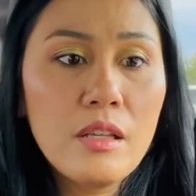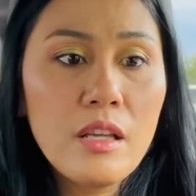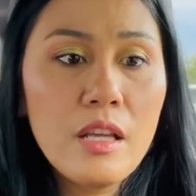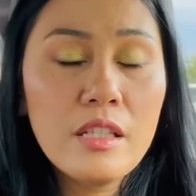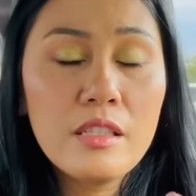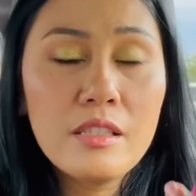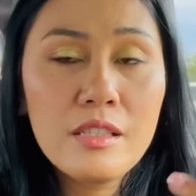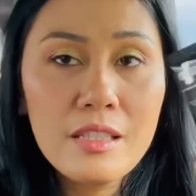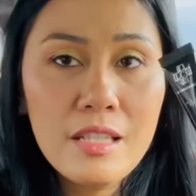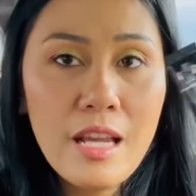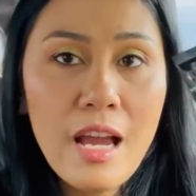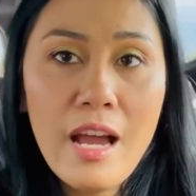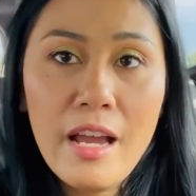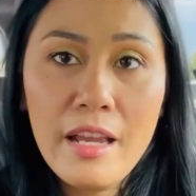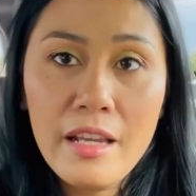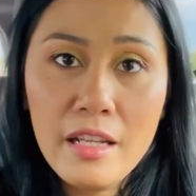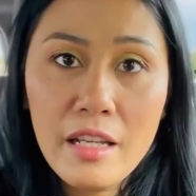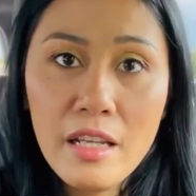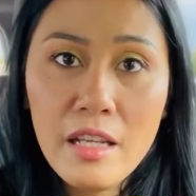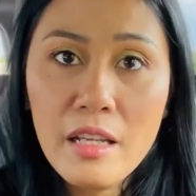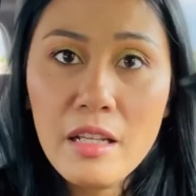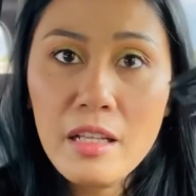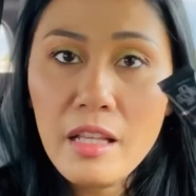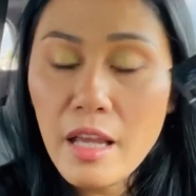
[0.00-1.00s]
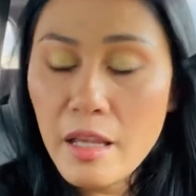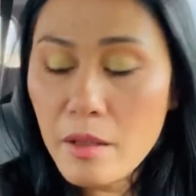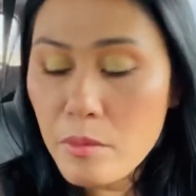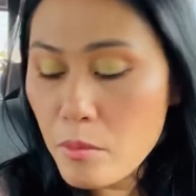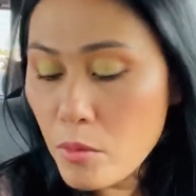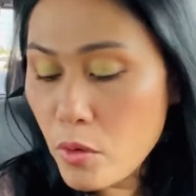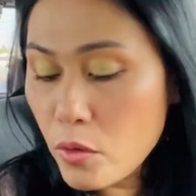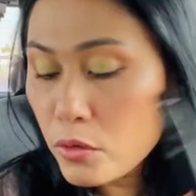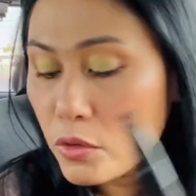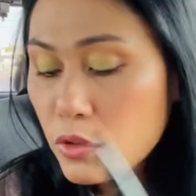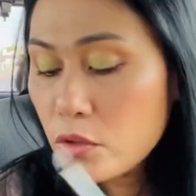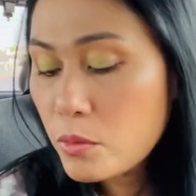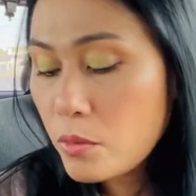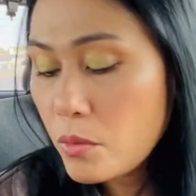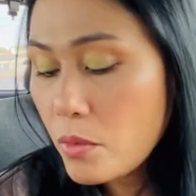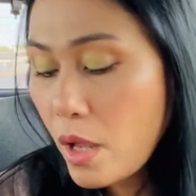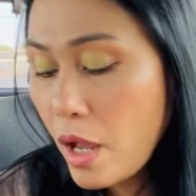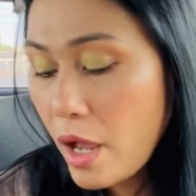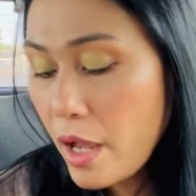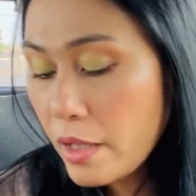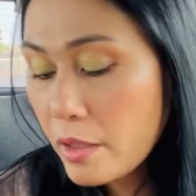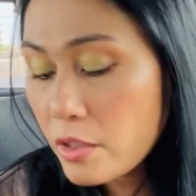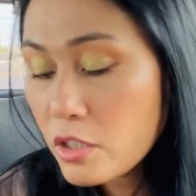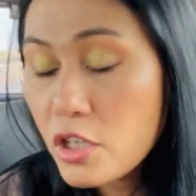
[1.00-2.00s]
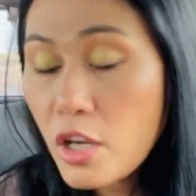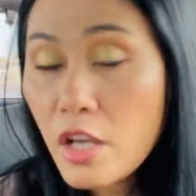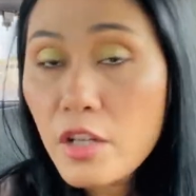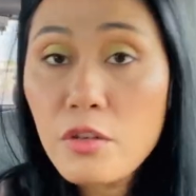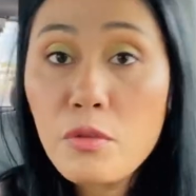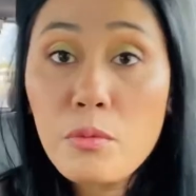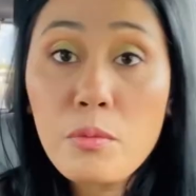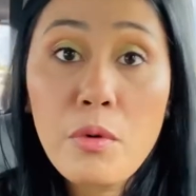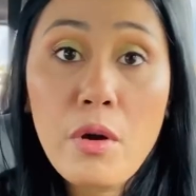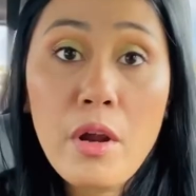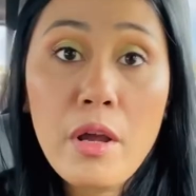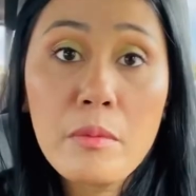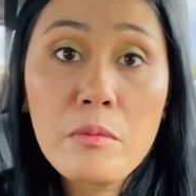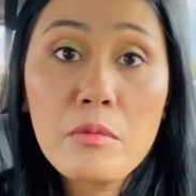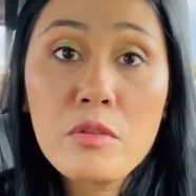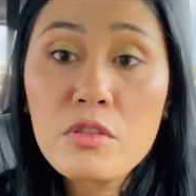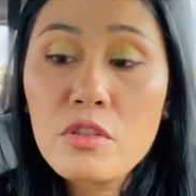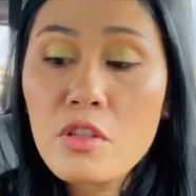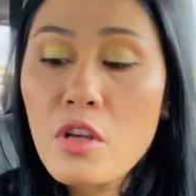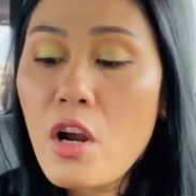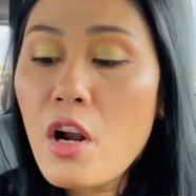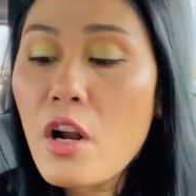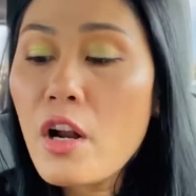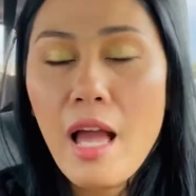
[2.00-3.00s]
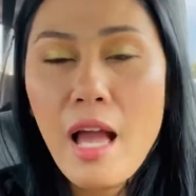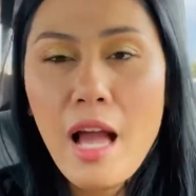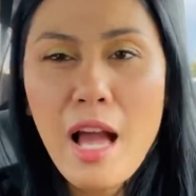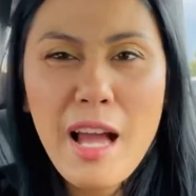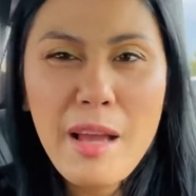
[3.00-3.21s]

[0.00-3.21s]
It's tiny, like most eyeshadow primers are.